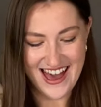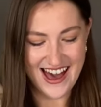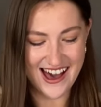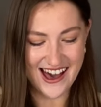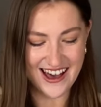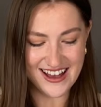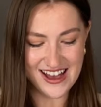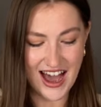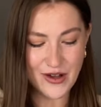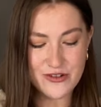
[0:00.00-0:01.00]
Uh,
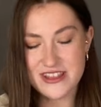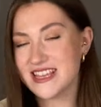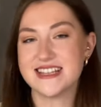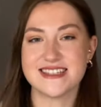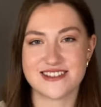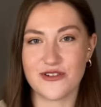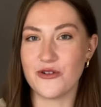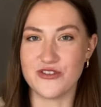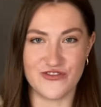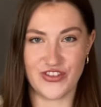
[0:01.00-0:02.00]
I will list
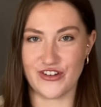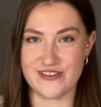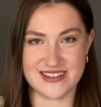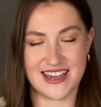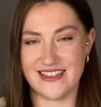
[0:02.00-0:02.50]
all of those